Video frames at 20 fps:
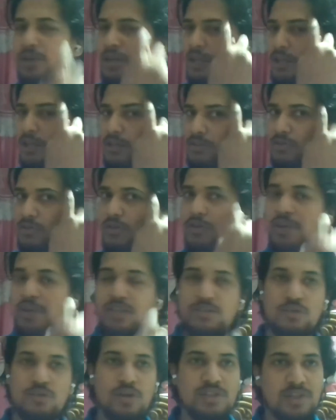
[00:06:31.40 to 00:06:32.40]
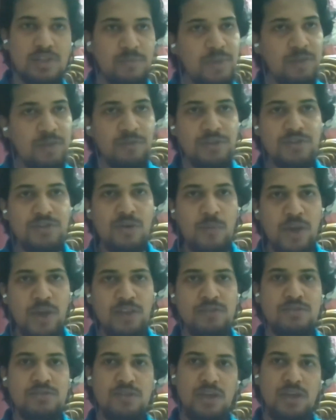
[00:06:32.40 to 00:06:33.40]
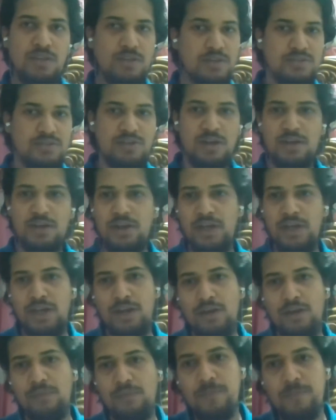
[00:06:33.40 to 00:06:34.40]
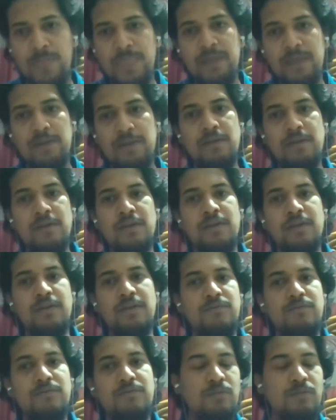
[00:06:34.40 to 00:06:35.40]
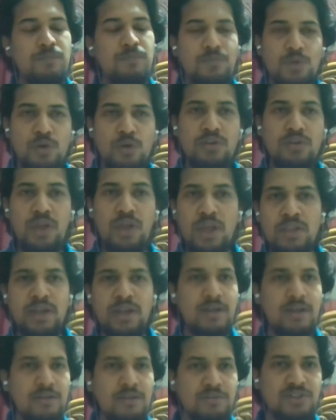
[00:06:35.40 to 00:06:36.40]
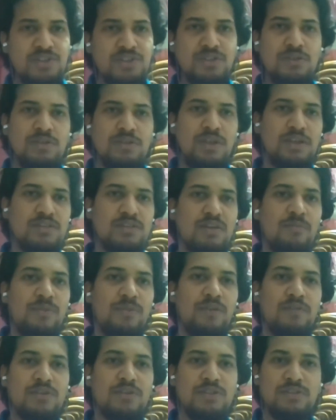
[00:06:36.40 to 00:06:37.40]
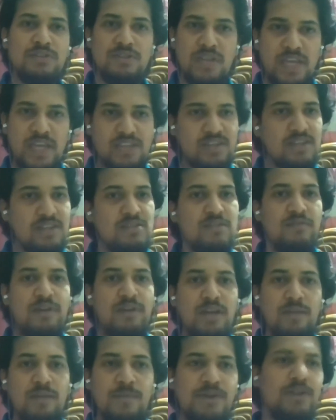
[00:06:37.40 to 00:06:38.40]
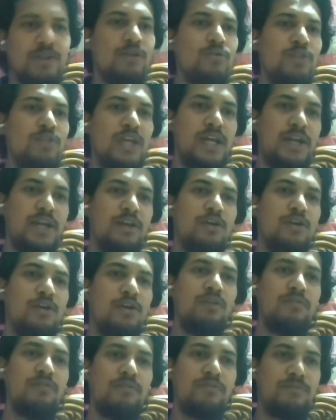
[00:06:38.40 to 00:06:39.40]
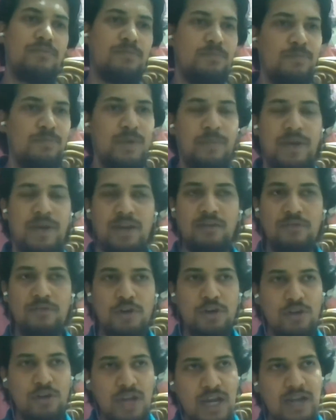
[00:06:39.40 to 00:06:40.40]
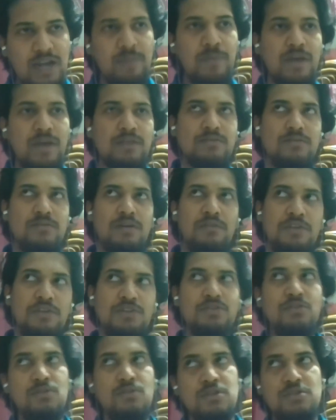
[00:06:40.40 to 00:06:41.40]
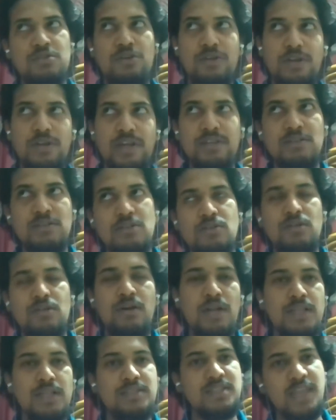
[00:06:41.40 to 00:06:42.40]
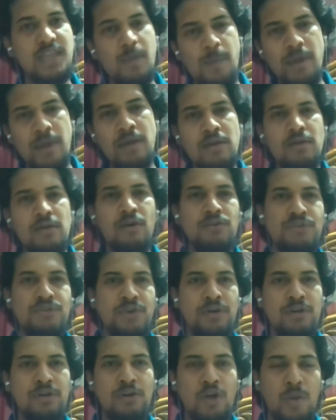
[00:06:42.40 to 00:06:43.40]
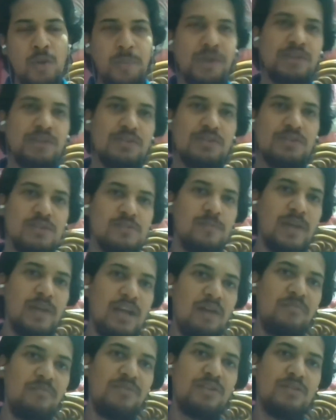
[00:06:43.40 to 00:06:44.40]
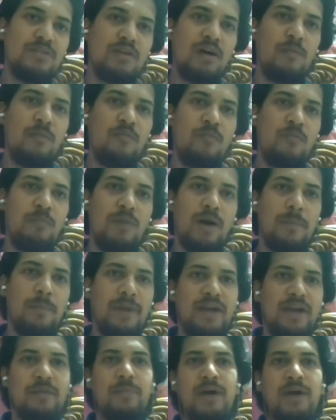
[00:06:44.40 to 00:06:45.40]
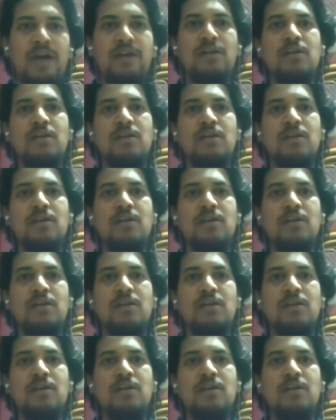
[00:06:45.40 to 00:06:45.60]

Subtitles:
So it's not something which remains in the restricted area. So don't think that revision is something which is extensively limited to the idea of preparing for your academics. Revision to a certain extent, or at least skimming on certain topics, is becomes a better part